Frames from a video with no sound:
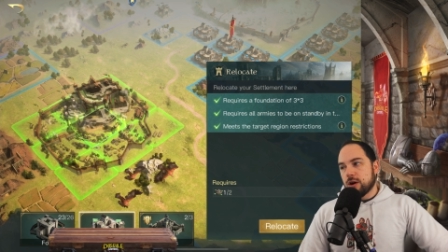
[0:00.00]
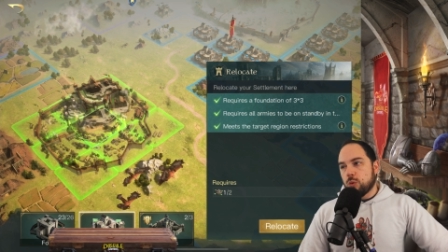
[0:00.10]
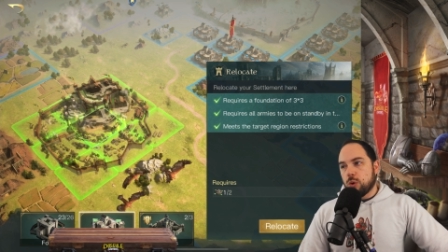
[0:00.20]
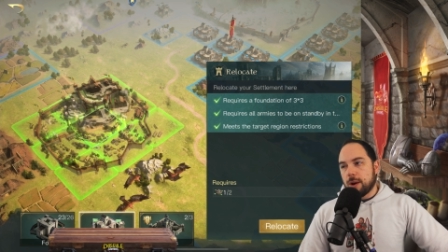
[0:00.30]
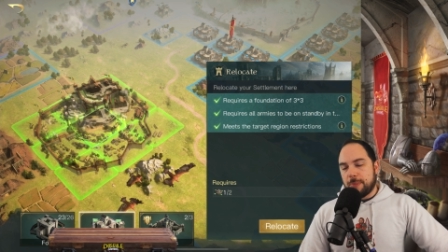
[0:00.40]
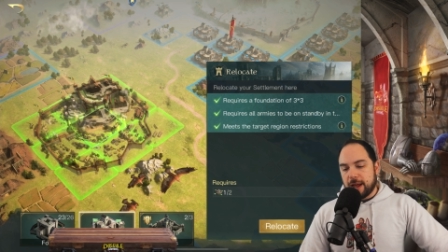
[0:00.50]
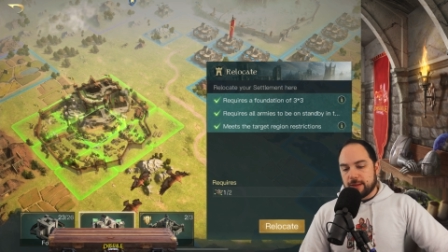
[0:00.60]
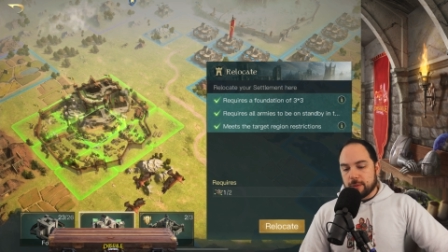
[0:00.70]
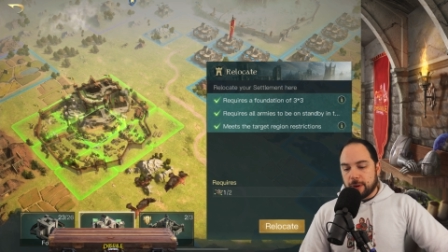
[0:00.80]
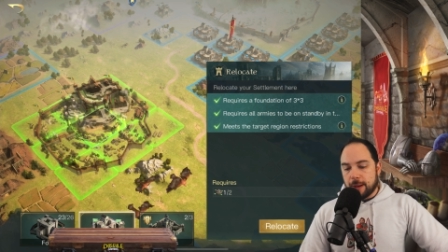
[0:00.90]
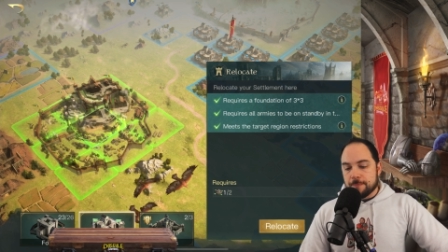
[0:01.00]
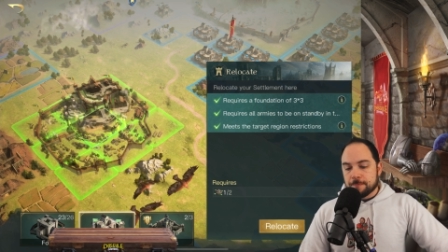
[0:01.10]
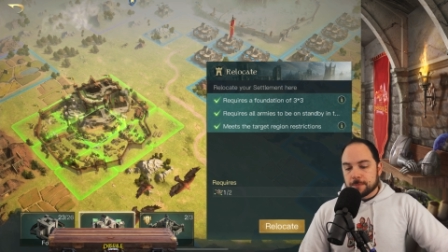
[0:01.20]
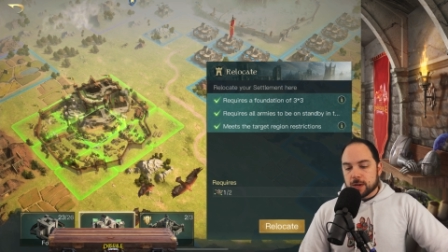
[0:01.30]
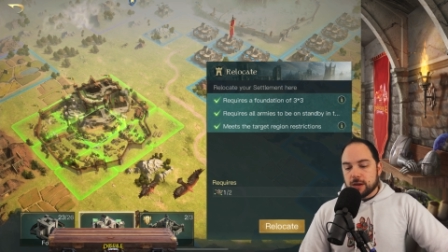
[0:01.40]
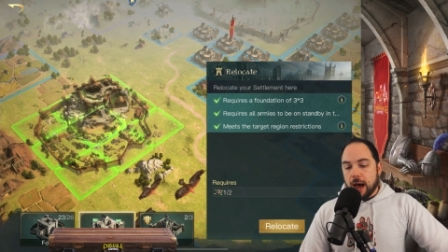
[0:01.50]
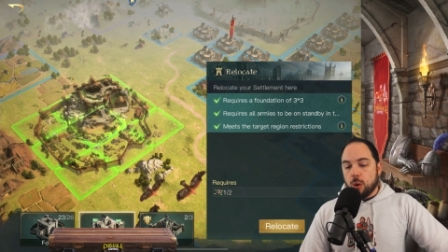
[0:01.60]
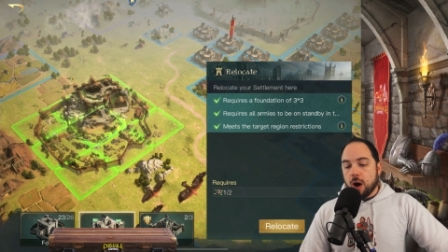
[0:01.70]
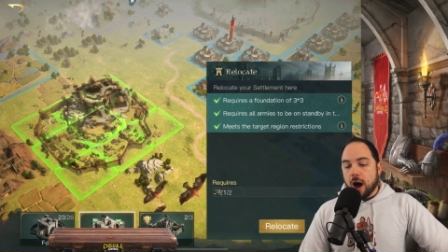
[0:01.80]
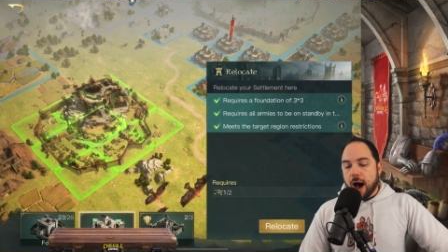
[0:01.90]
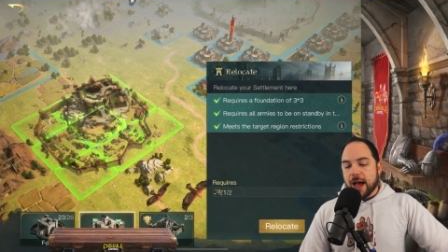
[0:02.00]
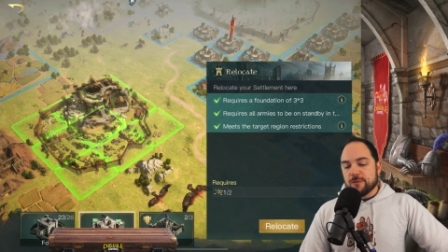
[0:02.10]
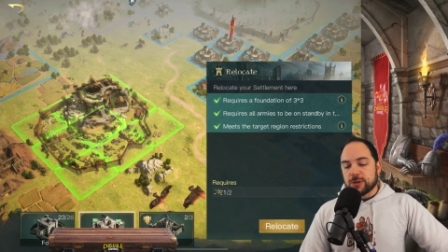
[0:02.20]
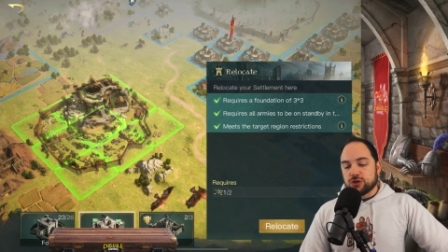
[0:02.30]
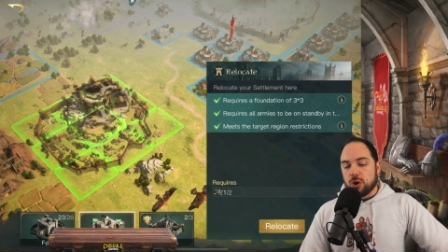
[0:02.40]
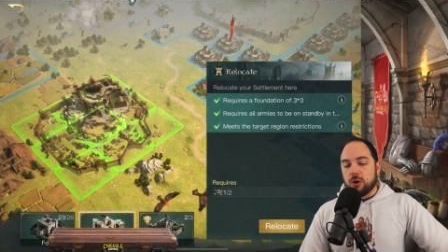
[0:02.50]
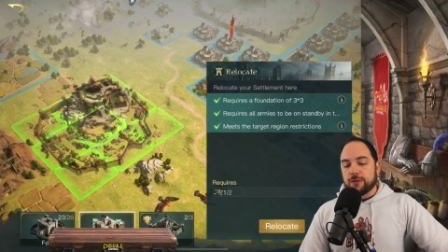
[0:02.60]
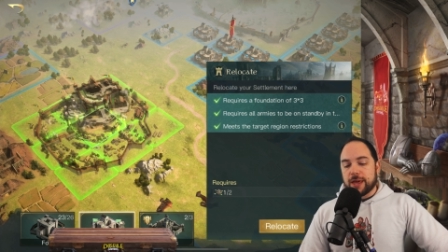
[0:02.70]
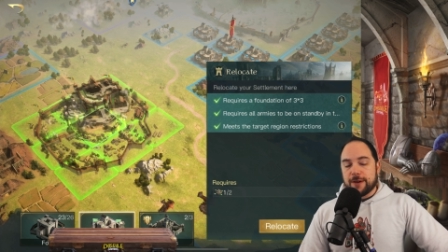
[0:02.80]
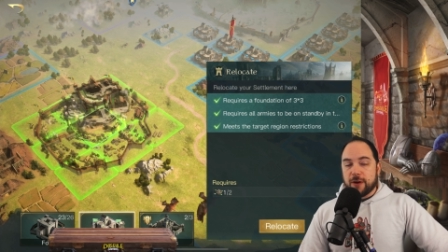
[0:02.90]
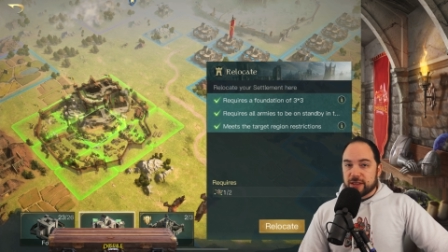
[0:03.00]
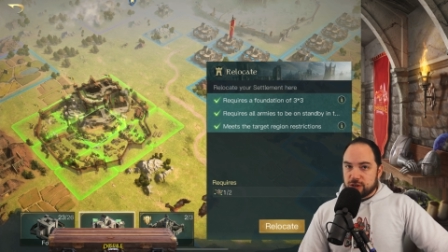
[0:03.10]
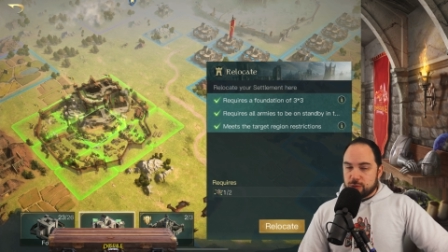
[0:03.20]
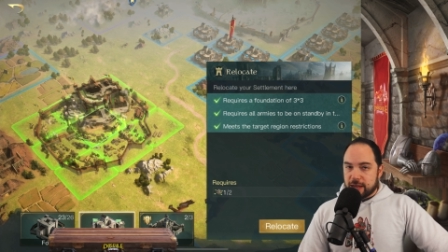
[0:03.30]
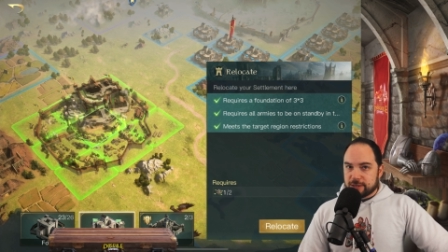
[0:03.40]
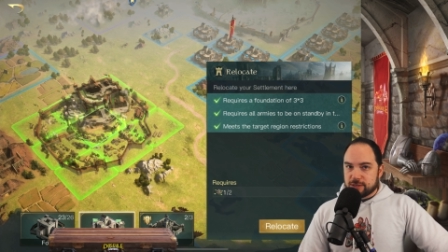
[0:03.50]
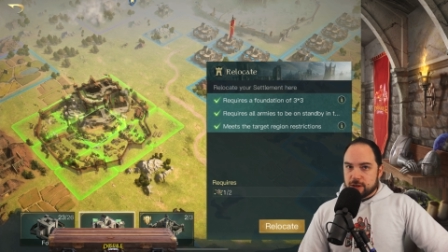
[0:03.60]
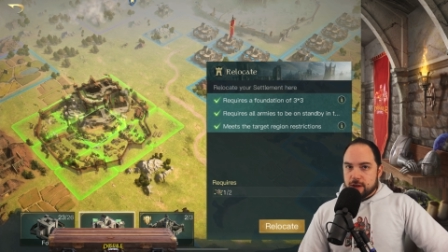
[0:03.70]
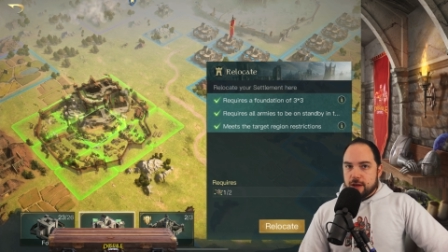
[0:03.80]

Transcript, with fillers: What a pain in the butt. Now, I have been told that if I do this,